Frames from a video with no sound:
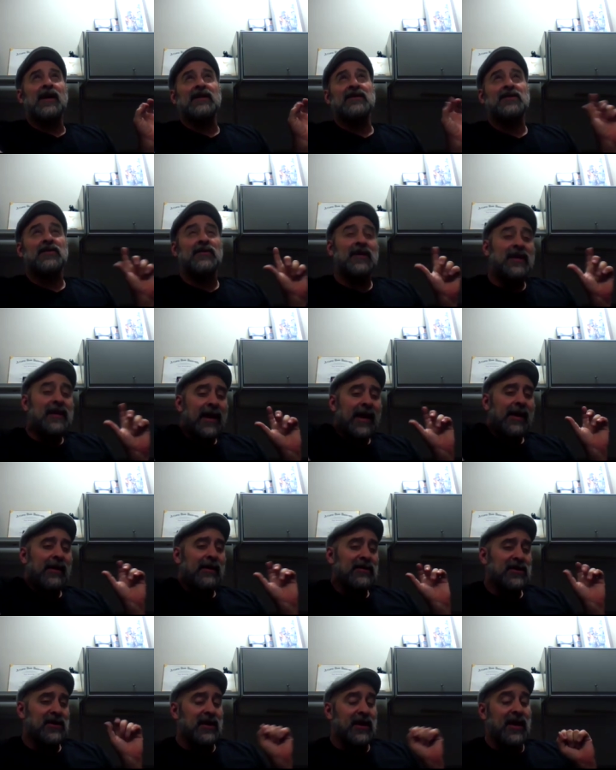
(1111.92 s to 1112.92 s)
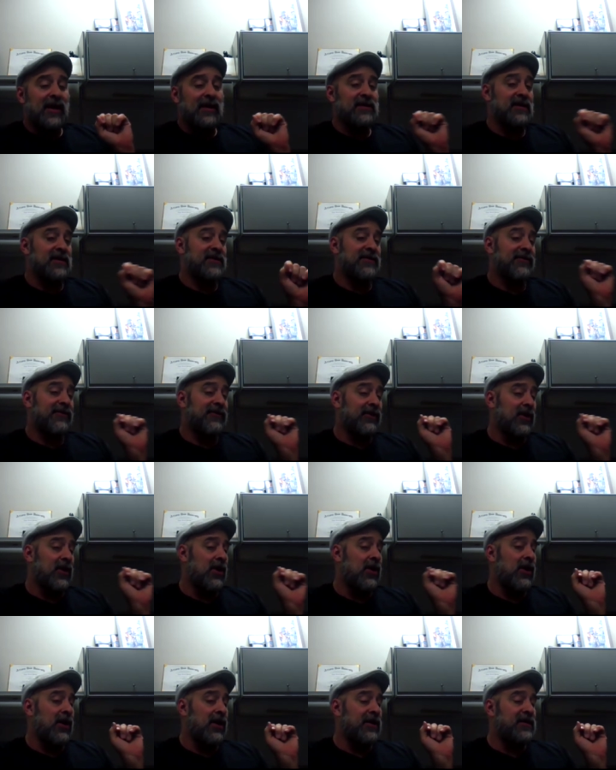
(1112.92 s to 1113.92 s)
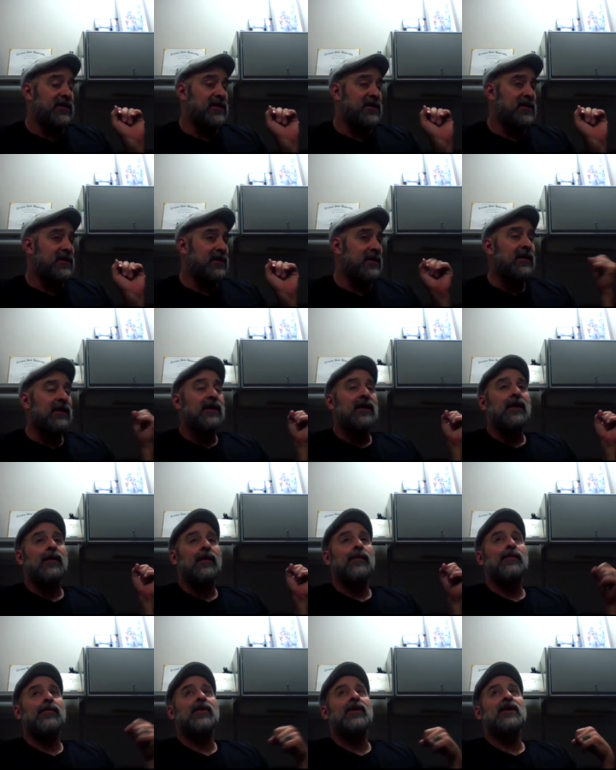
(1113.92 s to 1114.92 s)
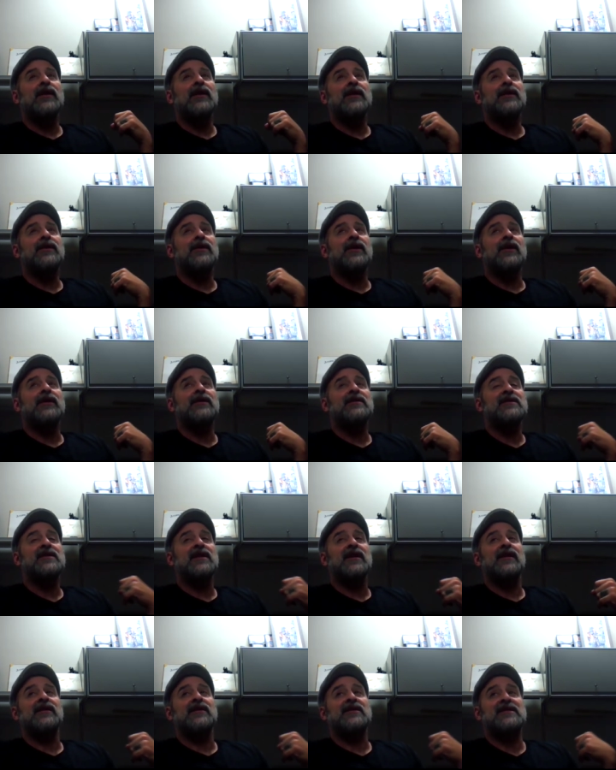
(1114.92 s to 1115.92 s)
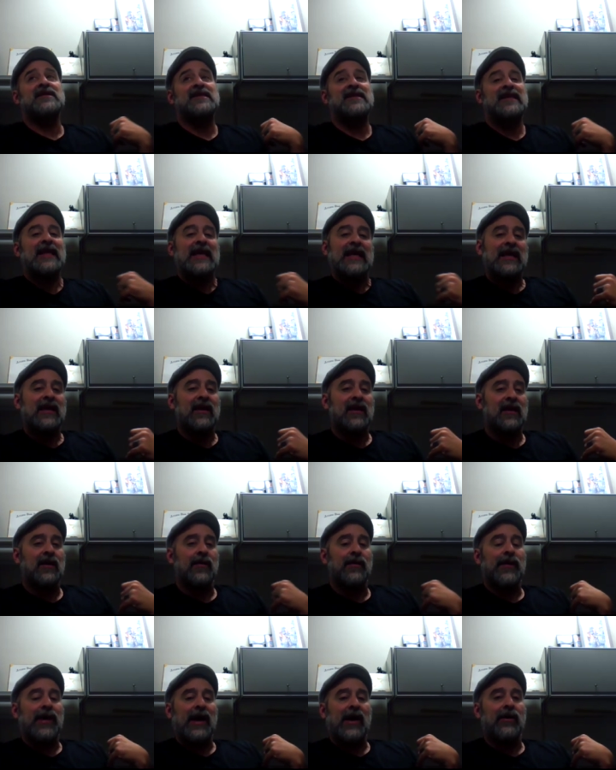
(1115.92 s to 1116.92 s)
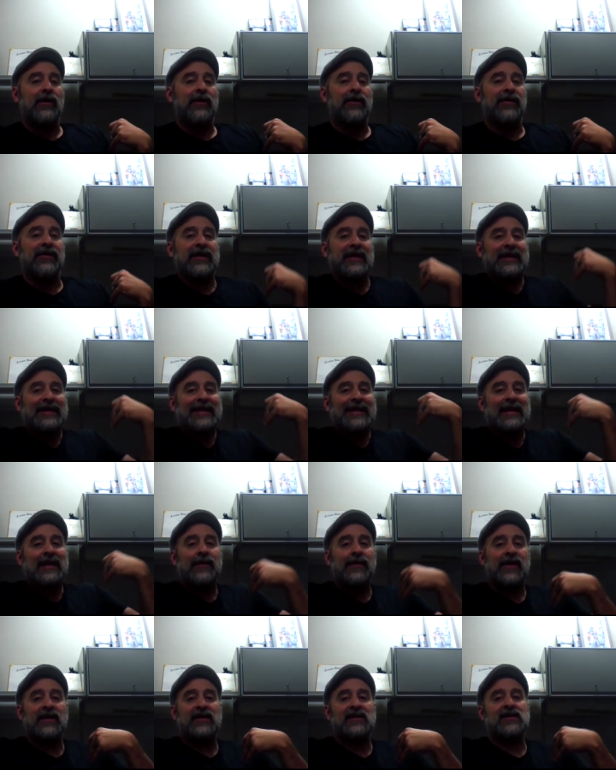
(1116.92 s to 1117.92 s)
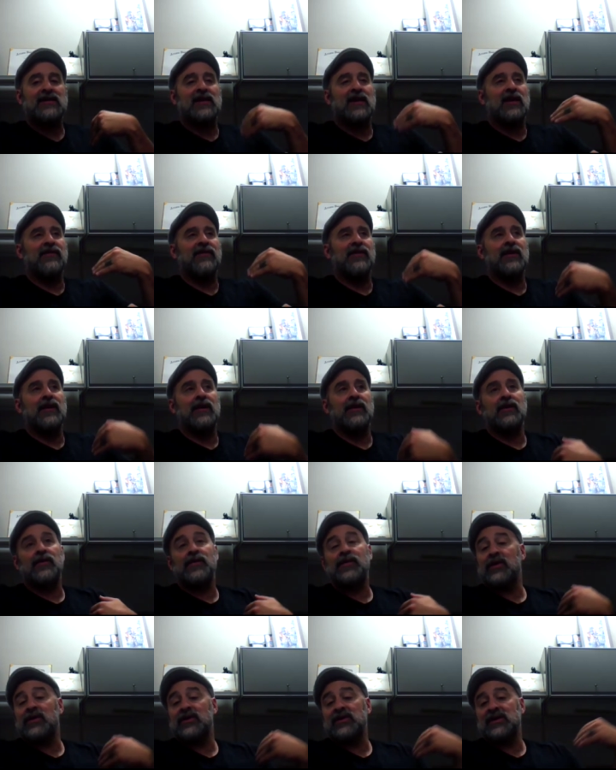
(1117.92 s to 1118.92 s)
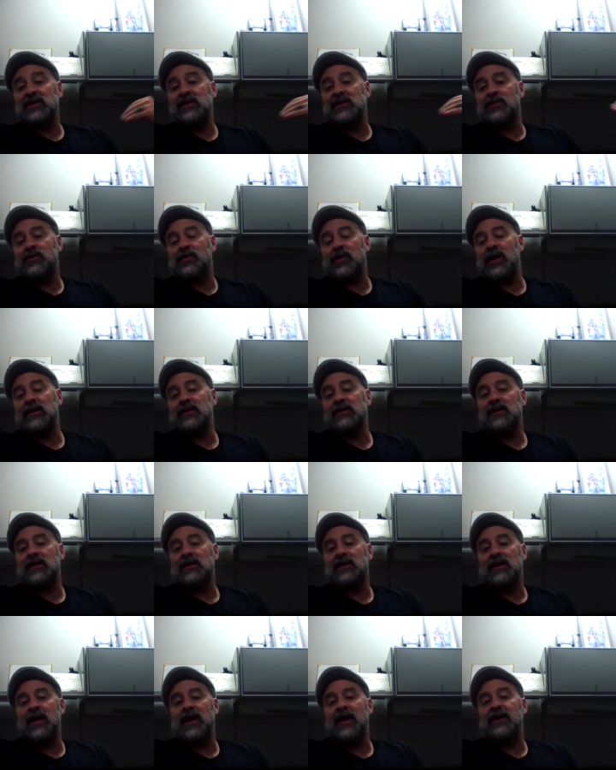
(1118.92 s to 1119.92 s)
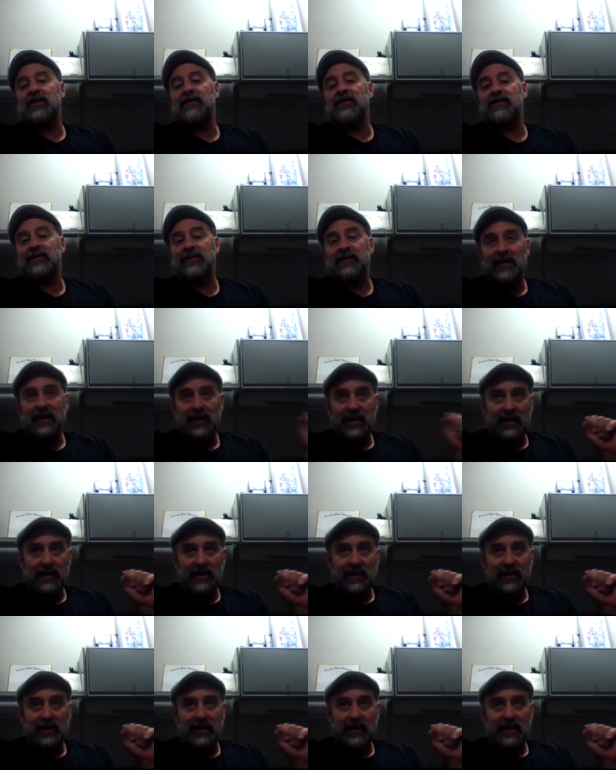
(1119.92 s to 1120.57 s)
so the analogy has its flaws, but it does get us thinking about the limits of another person's right to life.